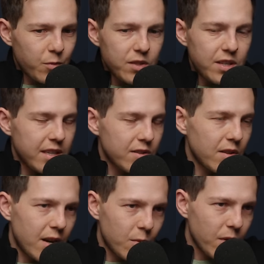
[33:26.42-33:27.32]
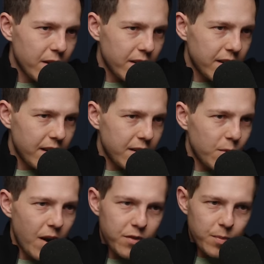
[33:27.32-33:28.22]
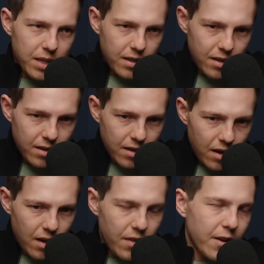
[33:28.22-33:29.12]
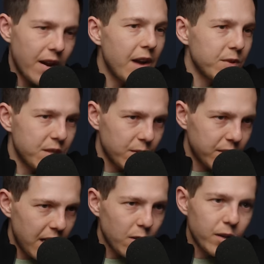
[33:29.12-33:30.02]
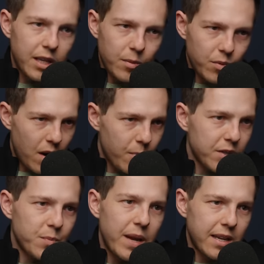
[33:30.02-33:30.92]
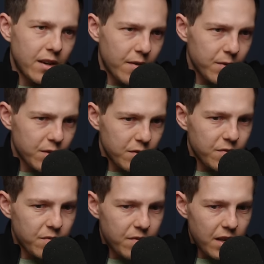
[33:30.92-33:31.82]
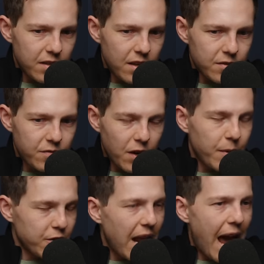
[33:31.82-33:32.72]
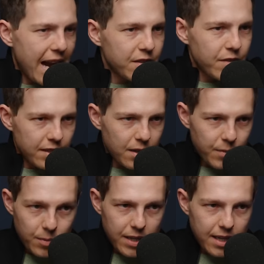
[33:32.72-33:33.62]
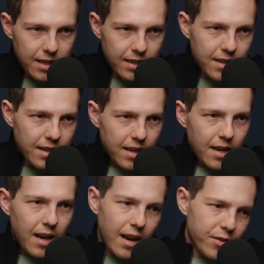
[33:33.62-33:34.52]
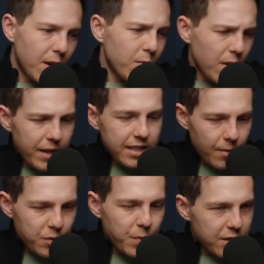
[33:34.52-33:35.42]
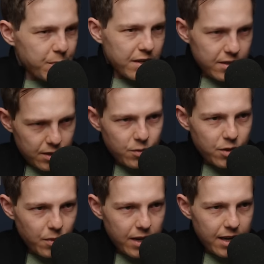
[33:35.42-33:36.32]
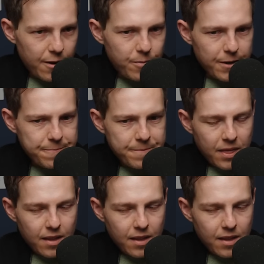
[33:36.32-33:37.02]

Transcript: real estate takes a lot of work and you have to be on there every single day looking at properties, making offers. It's, it, it's very much an active income in the beginning. And I thought, well, my time is best spent on YouTube right now. But mm -hmm.